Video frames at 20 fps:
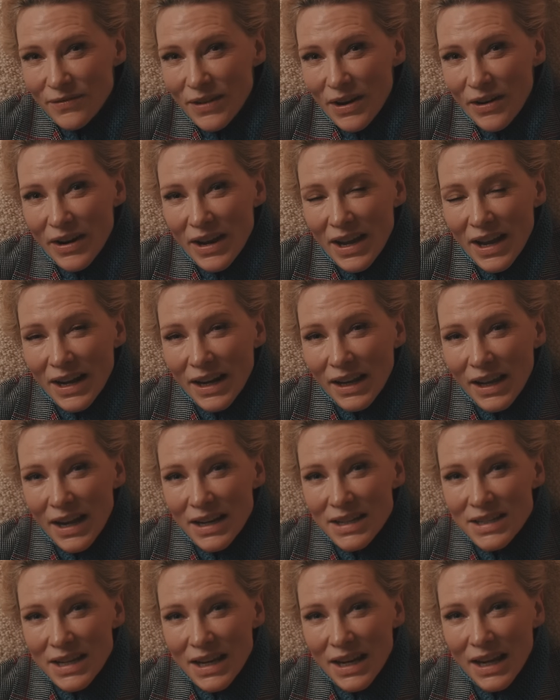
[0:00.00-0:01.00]
very
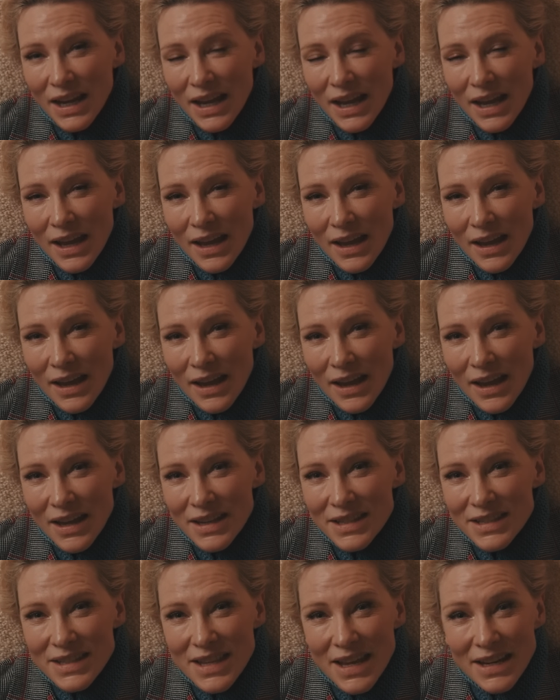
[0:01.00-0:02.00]
eclectic
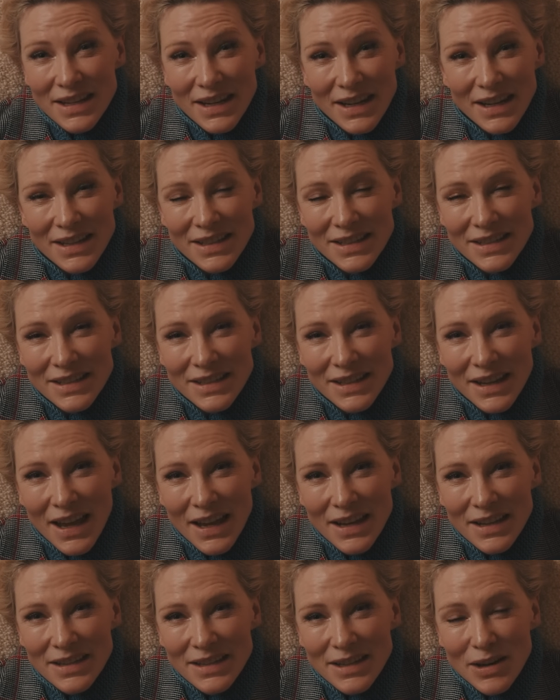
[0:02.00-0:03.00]
aesthetics
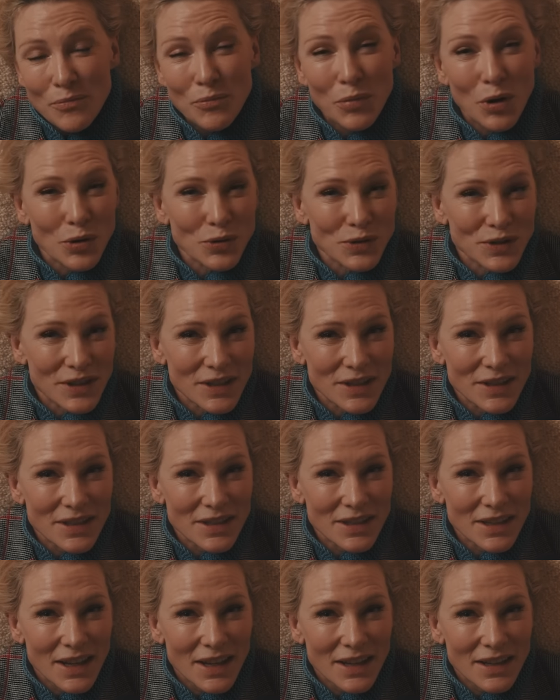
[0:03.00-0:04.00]
and
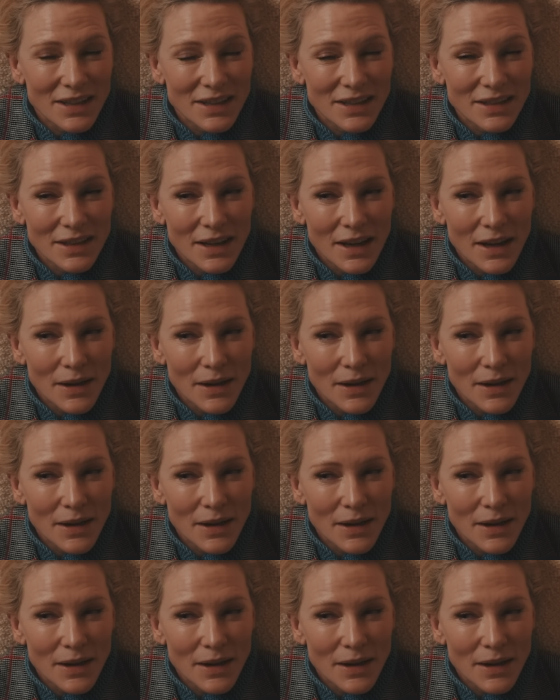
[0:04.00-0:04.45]
impulses and